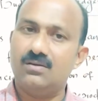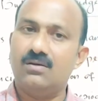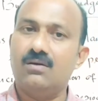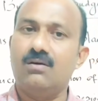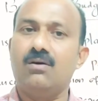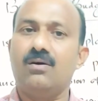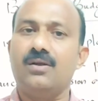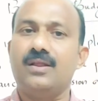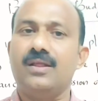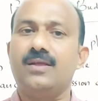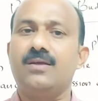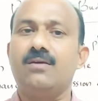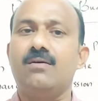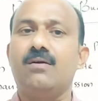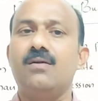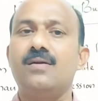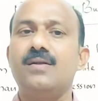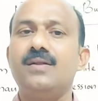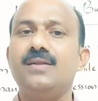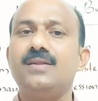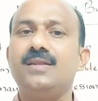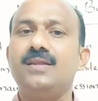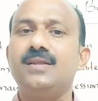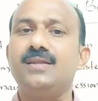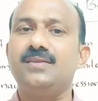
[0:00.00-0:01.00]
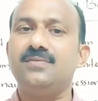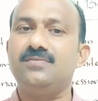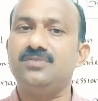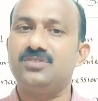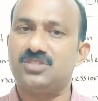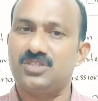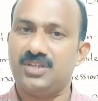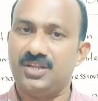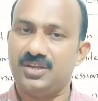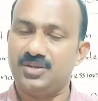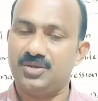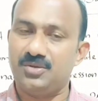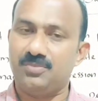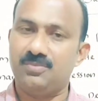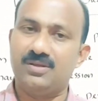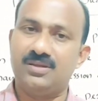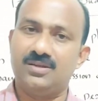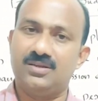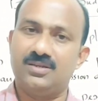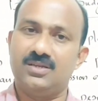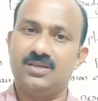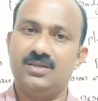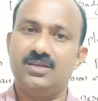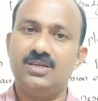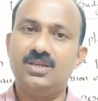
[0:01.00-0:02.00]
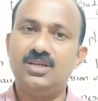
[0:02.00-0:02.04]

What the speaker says: or a quantitative statement